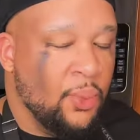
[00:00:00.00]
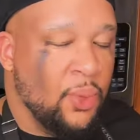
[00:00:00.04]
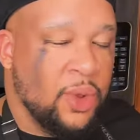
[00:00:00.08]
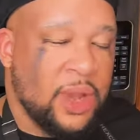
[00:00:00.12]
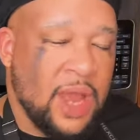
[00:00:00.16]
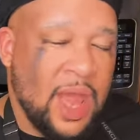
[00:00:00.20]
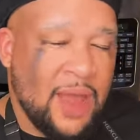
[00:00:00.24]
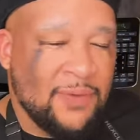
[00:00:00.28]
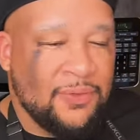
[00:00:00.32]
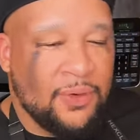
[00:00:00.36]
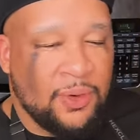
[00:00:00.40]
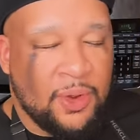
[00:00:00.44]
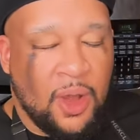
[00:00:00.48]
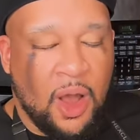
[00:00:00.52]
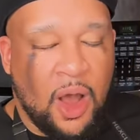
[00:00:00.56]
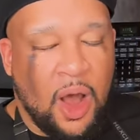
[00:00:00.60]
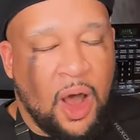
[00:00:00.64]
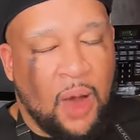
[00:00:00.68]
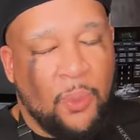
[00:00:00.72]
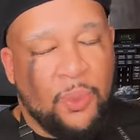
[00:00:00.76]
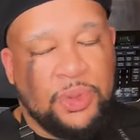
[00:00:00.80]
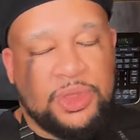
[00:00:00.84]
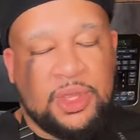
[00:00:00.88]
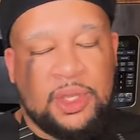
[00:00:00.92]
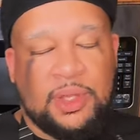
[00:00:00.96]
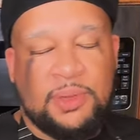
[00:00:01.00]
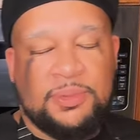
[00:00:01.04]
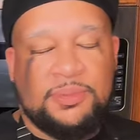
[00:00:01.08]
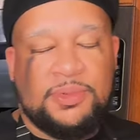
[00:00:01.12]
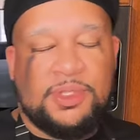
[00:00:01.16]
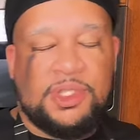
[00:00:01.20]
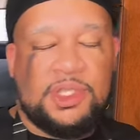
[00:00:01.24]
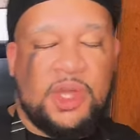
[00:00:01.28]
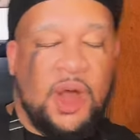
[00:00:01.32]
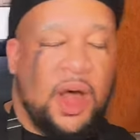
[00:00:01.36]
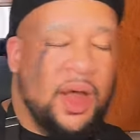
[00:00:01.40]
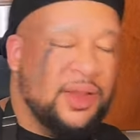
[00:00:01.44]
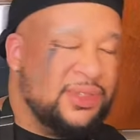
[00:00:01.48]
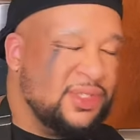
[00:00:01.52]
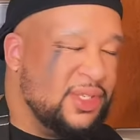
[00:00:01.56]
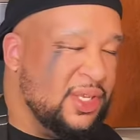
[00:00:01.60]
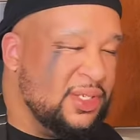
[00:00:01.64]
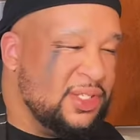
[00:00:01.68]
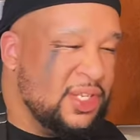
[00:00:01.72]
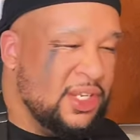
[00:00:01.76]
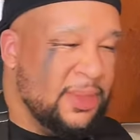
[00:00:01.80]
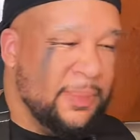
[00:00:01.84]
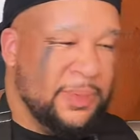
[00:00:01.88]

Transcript: whatever, all with the sausage